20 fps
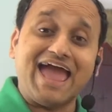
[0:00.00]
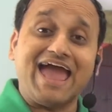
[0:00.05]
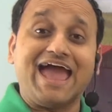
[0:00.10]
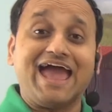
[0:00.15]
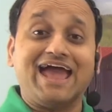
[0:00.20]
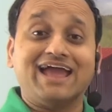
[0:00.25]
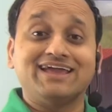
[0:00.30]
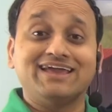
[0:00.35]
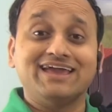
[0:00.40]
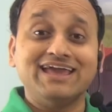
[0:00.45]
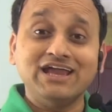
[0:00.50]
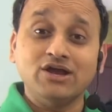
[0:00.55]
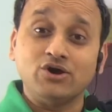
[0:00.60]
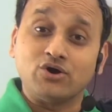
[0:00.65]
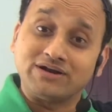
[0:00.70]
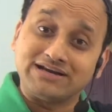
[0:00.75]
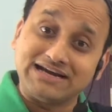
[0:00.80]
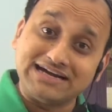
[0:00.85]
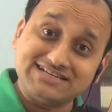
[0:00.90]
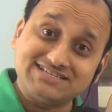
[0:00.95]
hanging
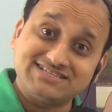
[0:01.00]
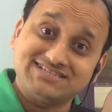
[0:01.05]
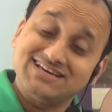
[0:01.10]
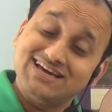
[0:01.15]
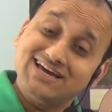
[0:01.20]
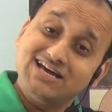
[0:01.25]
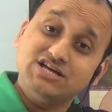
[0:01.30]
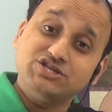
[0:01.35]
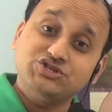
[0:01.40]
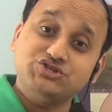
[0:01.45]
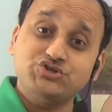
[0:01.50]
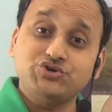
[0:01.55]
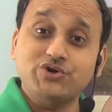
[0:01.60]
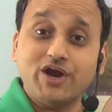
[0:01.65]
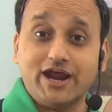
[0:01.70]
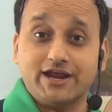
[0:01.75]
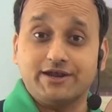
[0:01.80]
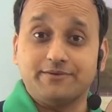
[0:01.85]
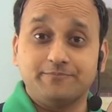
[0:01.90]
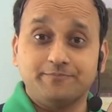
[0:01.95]
on its
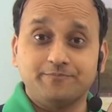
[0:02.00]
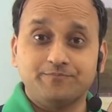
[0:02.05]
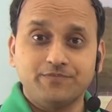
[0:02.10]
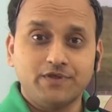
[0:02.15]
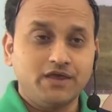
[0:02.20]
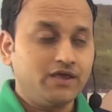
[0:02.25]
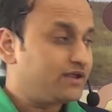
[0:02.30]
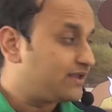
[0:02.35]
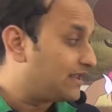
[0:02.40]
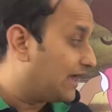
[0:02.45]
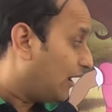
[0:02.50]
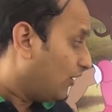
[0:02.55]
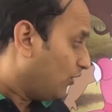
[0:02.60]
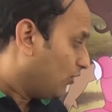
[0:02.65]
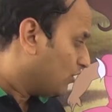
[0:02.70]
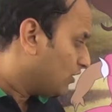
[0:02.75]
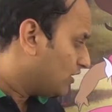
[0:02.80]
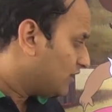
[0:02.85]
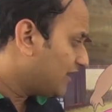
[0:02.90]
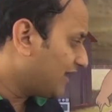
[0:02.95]
thread. Now,
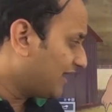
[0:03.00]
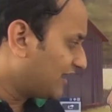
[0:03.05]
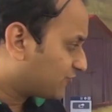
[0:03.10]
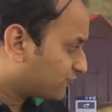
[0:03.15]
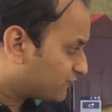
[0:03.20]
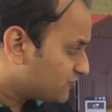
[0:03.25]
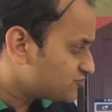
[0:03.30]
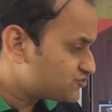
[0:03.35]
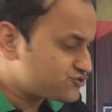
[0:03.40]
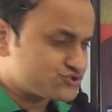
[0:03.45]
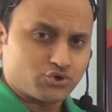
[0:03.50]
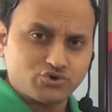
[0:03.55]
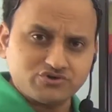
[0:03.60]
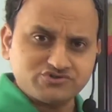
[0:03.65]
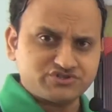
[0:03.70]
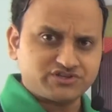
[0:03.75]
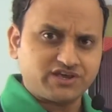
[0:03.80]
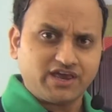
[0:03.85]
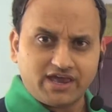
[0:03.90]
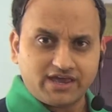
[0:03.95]
it was so
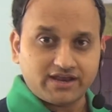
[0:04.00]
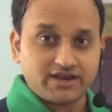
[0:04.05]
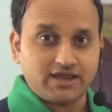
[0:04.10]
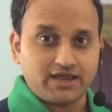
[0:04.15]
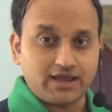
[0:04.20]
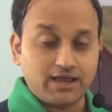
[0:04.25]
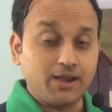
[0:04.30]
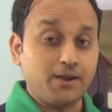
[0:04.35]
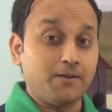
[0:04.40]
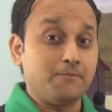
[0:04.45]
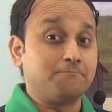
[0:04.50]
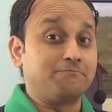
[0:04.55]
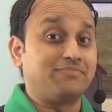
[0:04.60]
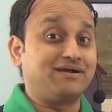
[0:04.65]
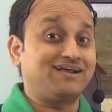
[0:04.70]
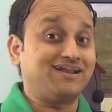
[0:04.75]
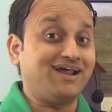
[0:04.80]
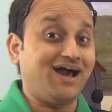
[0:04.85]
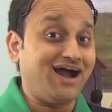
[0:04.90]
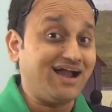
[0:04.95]
scary,
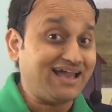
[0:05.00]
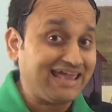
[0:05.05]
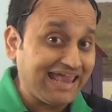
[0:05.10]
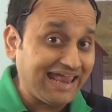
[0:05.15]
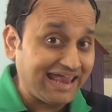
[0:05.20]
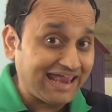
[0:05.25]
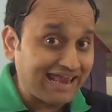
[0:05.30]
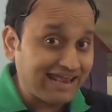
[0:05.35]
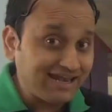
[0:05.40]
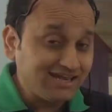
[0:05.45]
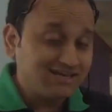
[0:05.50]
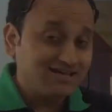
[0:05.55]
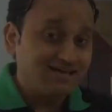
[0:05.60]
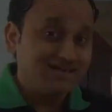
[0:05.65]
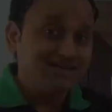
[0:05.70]
but again,